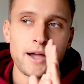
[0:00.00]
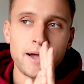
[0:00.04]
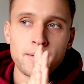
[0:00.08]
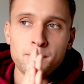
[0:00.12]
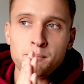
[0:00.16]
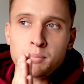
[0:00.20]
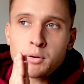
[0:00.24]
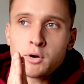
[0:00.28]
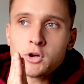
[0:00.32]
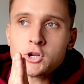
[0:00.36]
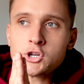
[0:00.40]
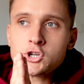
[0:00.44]
and
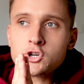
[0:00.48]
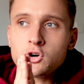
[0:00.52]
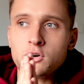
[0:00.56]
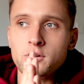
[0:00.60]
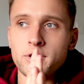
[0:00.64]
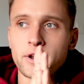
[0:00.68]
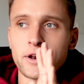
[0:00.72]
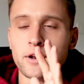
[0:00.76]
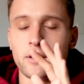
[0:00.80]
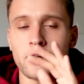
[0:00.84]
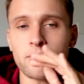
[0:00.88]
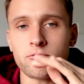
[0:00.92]
push
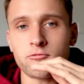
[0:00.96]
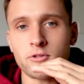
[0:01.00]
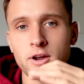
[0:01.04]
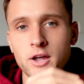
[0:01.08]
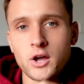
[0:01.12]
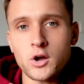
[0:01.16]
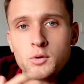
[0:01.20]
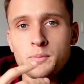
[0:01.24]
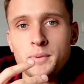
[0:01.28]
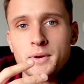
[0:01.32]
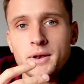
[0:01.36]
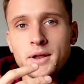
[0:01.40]
on. And I've
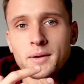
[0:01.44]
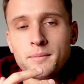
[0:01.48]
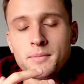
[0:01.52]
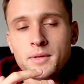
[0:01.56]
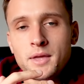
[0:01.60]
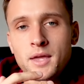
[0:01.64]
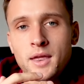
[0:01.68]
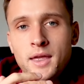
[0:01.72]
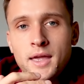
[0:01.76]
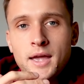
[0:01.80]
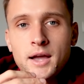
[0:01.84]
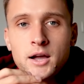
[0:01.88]
reopened up
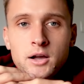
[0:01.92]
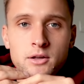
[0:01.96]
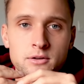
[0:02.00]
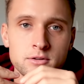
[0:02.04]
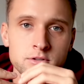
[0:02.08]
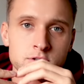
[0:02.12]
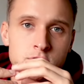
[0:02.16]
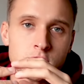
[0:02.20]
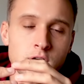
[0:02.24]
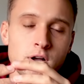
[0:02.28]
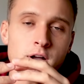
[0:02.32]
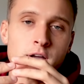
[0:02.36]
the account,
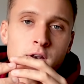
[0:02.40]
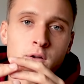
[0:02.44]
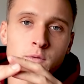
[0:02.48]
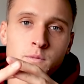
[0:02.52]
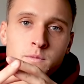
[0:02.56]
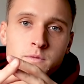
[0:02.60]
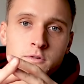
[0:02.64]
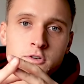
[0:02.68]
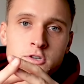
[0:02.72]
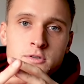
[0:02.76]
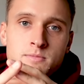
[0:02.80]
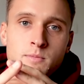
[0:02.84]
started off
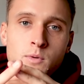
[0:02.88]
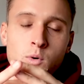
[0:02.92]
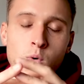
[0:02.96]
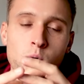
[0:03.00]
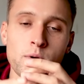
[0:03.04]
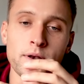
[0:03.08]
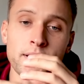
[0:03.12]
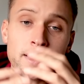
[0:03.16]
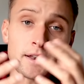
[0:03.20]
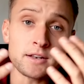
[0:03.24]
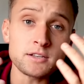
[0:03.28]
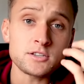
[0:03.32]
with small,
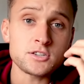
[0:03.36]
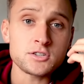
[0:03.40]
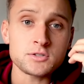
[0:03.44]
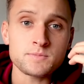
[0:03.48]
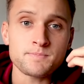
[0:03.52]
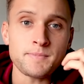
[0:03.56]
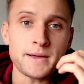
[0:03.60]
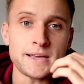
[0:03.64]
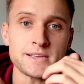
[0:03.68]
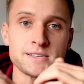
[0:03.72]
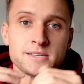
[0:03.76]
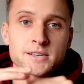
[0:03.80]
and
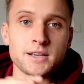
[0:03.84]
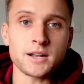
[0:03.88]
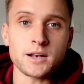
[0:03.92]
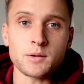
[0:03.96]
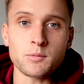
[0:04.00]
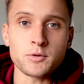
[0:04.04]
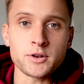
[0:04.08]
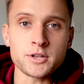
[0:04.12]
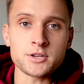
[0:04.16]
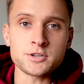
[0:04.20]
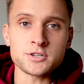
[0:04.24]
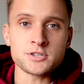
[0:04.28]
just basically
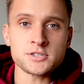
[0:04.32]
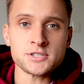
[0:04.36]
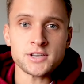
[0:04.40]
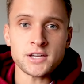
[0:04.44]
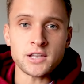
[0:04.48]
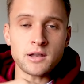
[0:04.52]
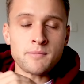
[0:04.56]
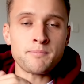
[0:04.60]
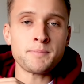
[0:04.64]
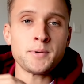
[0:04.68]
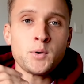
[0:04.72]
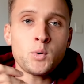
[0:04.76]
what I just
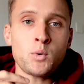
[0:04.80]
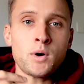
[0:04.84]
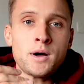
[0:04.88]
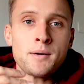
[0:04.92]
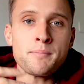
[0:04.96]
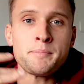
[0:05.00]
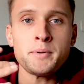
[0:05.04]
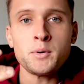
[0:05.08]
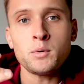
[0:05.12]
said, I built up